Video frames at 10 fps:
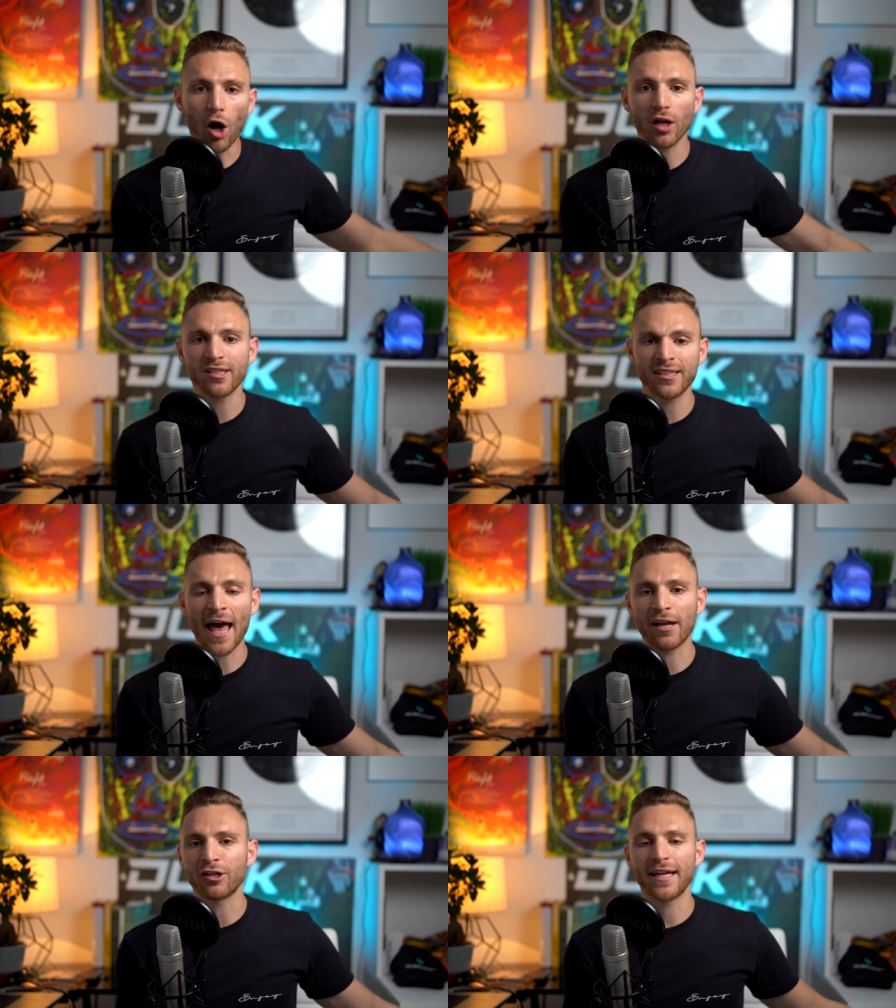on a
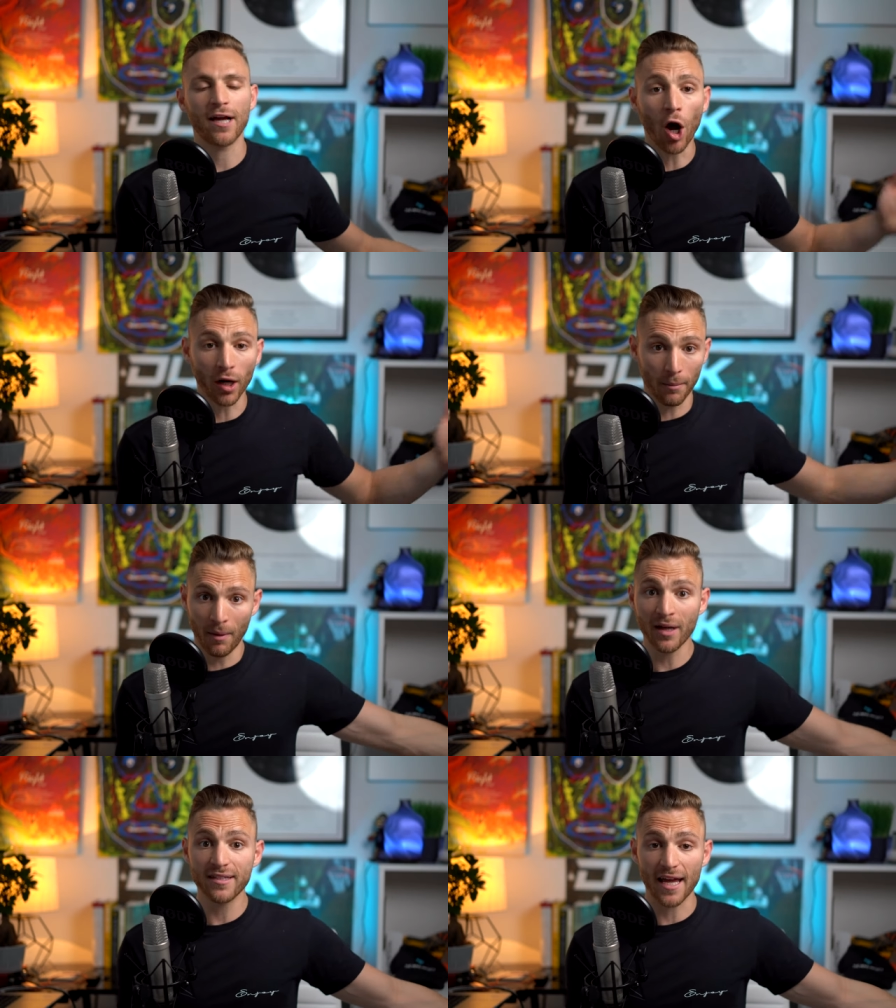Saturday, on a
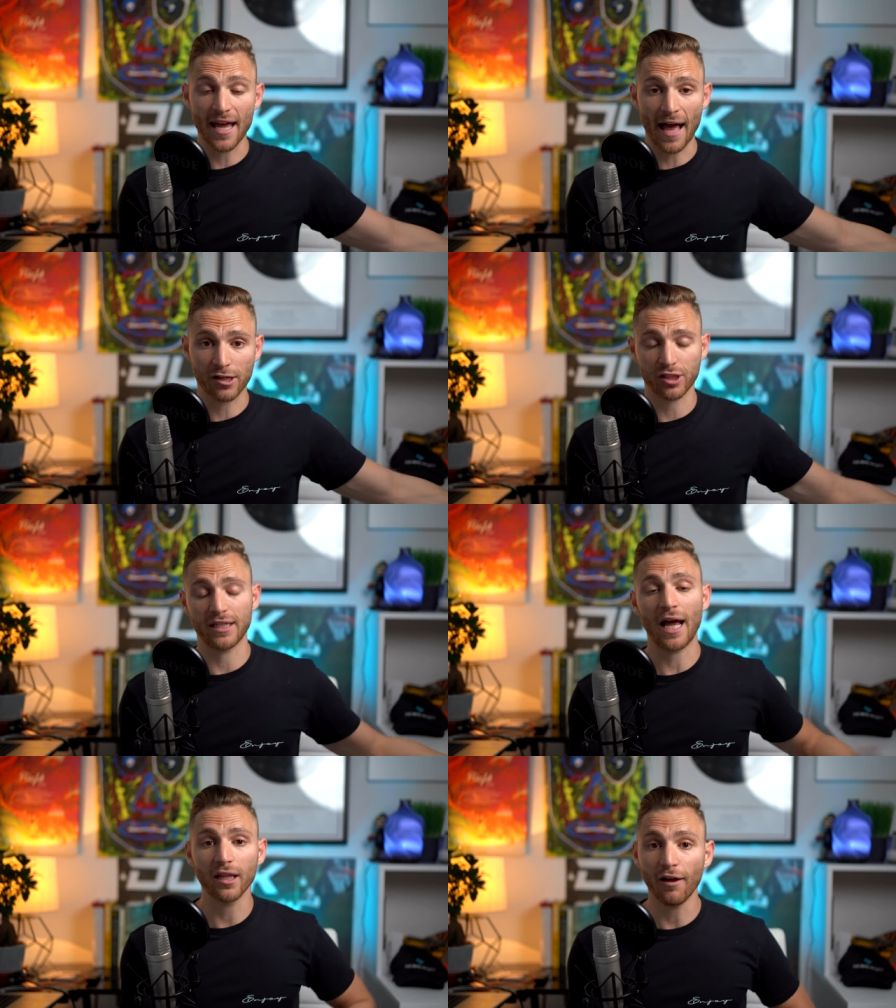Monday,
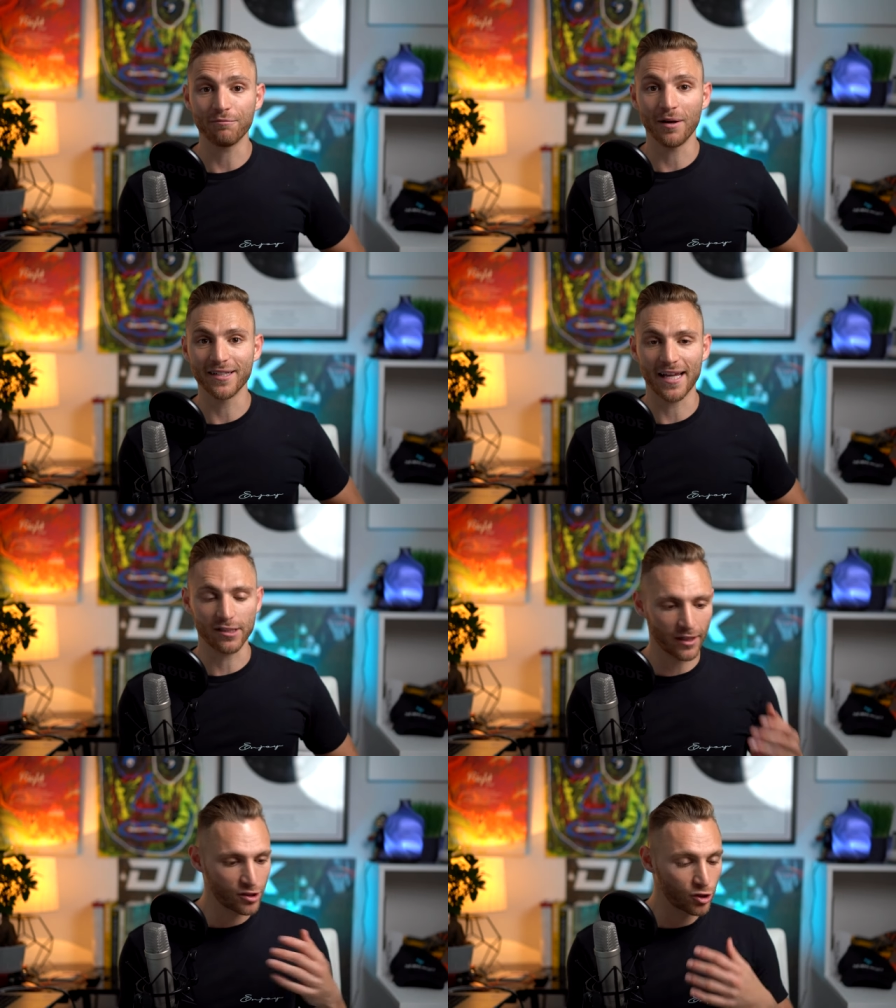actually. I love Monday.
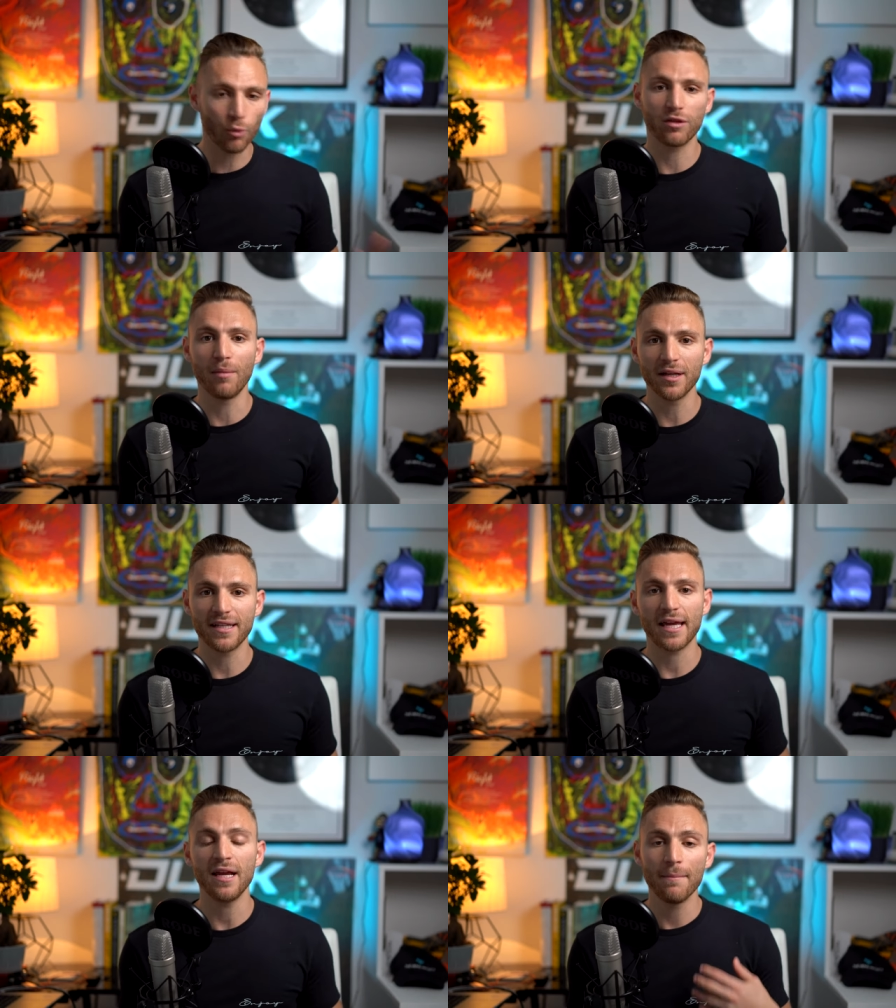So let's start with
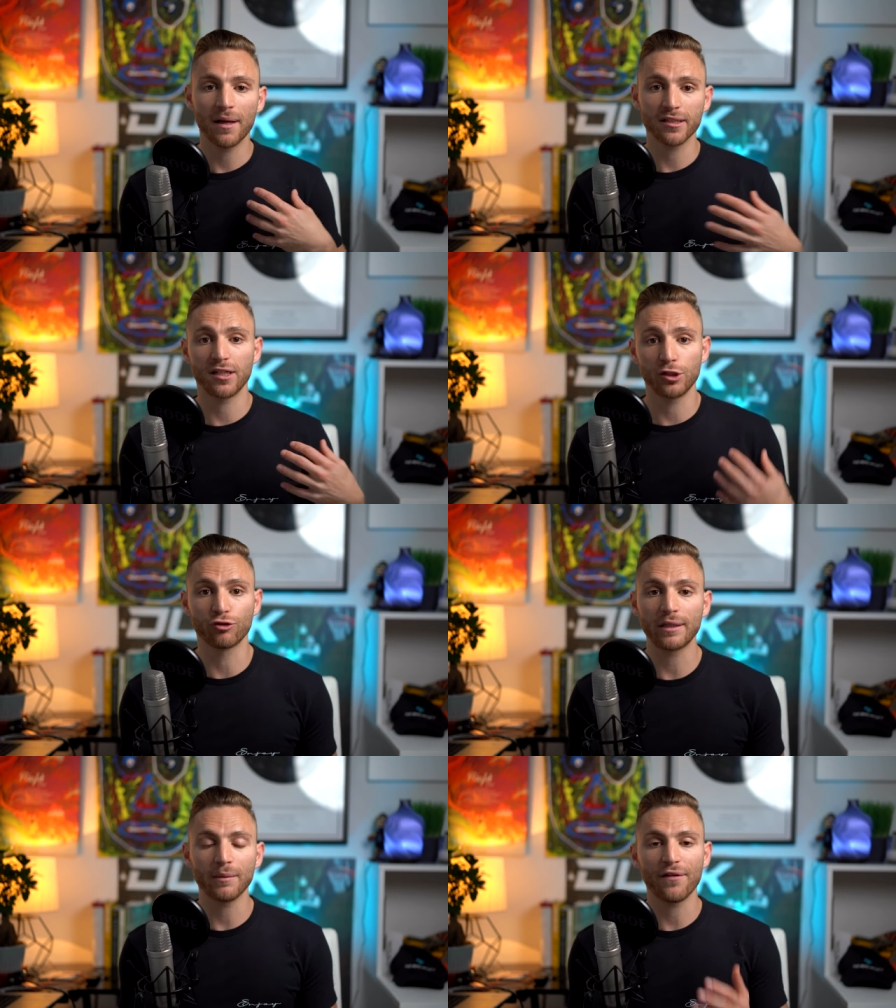Monday because on a
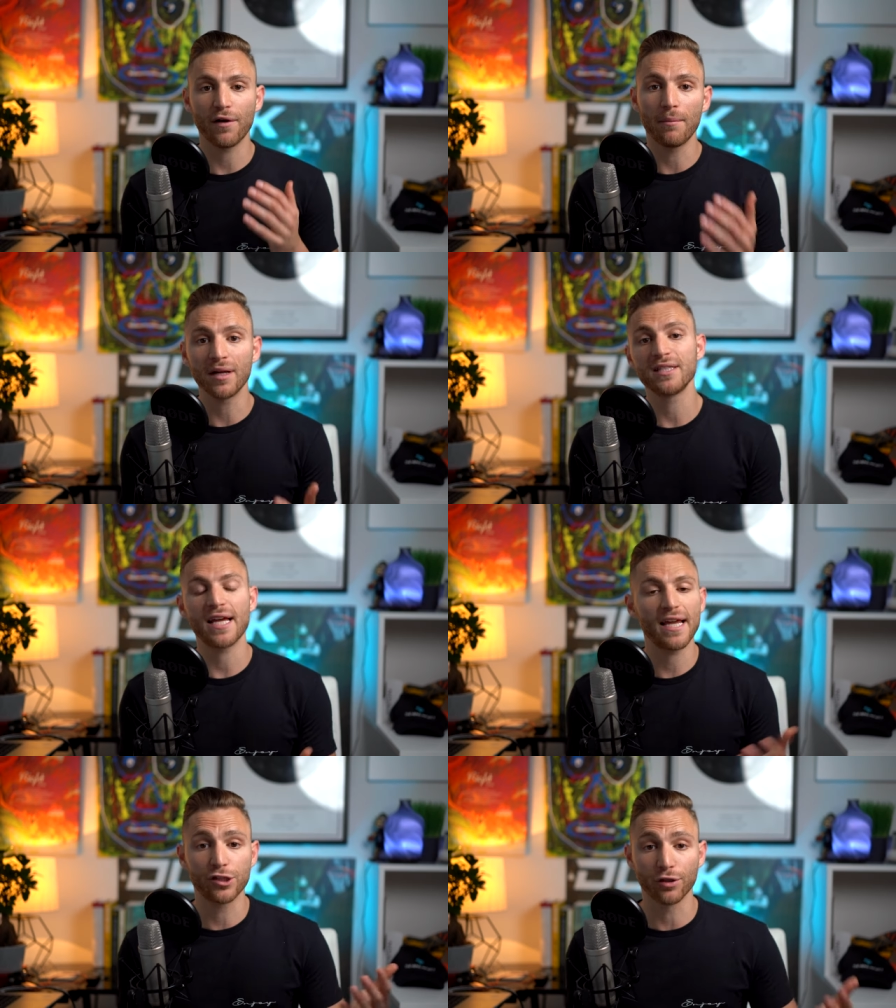dream life, on
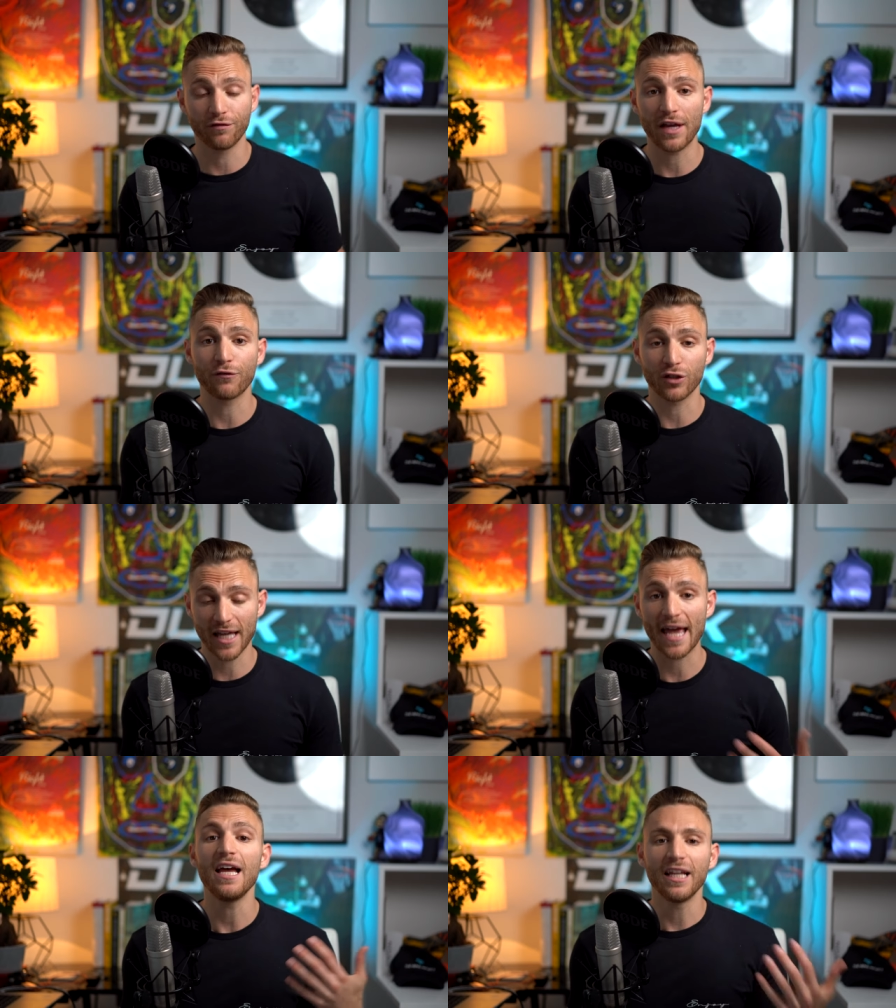Monday is your favorite
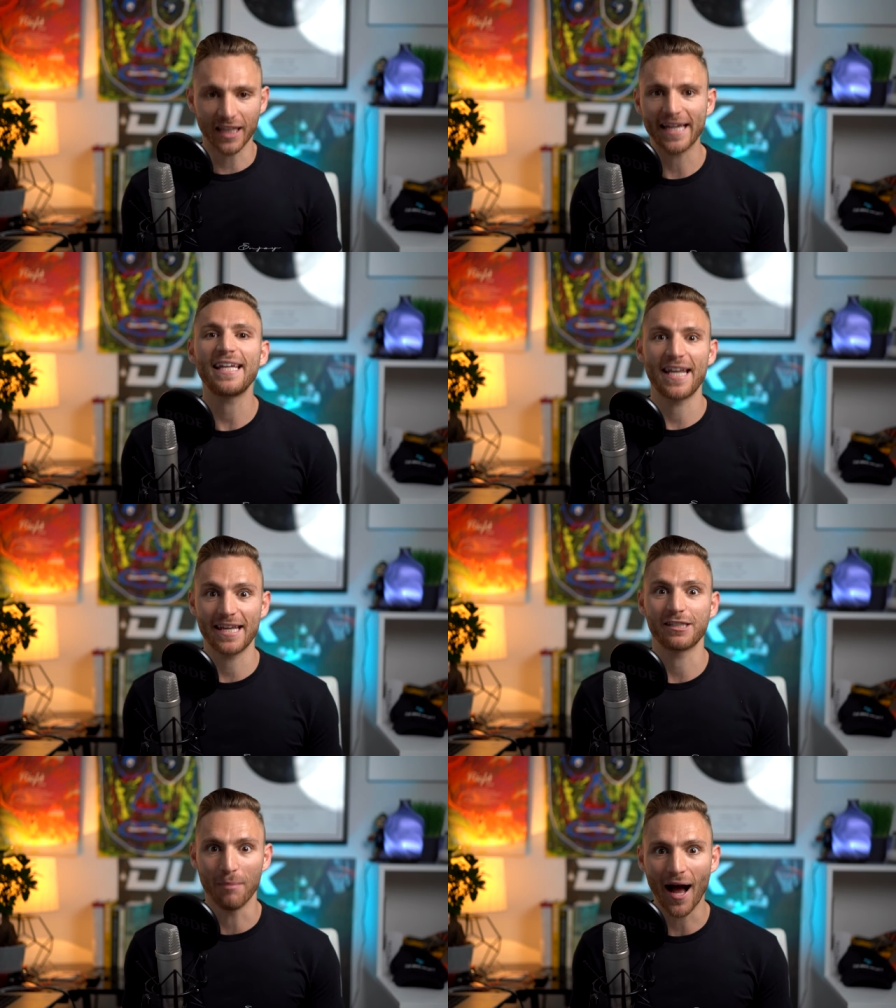day, like it
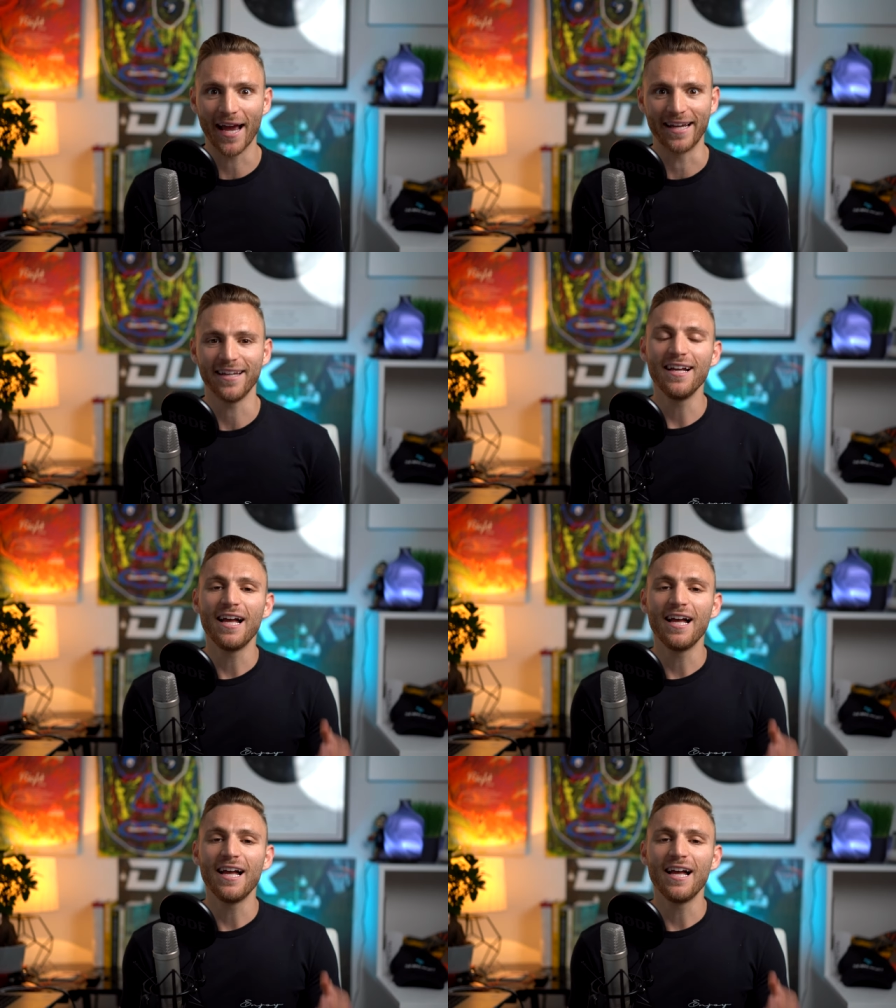is mine.